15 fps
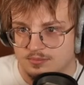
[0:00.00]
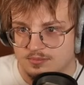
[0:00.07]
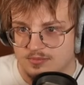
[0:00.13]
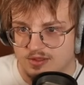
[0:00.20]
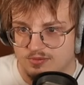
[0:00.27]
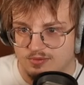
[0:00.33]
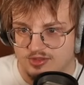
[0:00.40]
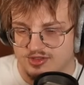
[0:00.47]

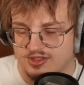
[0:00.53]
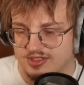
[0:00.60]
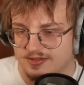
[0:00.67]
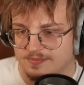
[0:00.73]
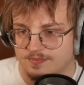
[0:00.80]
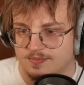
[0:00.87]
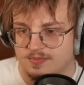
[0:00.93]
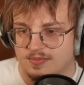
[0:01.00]
We'll see.
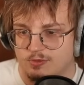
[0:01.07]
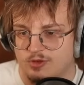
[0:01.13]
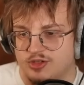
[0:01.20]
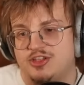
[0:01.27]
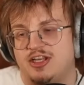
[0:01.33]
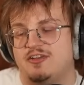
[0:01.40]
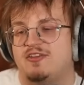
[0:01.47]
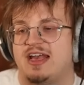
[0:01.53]
We'll
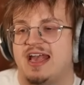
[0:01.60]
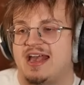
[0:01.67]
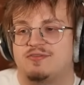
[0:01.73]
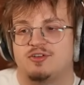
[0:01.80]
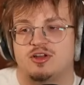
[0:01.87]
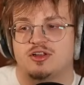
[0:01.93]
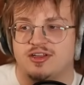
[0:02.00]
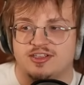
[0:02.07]
see if I
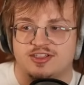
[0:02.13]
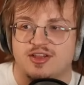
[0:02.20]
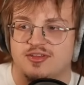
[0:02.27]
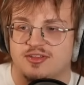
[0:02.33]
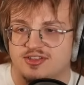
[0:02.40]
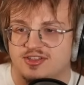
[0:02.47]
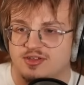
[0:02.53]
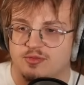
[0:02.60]
ever click
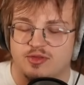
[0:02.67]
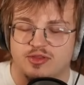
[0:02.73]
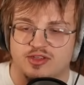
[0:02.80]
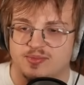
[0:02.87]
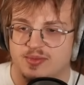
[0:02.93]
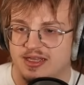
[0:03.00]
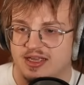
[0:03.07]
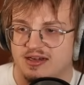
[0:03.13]
synthesis with this
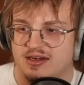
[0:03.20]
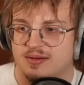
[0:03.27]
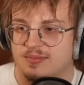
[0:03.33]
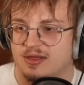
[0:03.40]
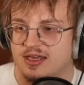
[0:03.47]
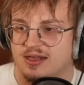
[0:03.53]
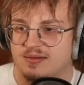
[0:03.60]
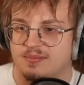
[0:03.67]
Meganium
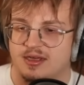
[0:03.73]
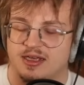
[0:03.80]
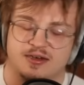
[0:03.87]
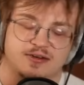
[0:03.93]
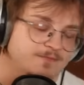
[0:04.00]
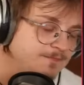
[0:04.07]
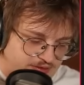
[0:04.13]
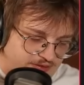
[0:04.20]
again,
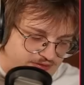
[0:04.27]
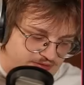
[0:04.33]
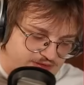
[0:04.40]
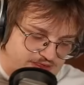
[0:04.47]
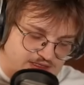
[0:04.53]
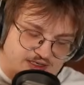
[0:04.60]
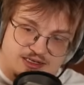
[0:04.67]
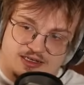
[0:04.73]
man.
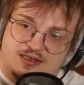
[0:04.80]
Fuck it.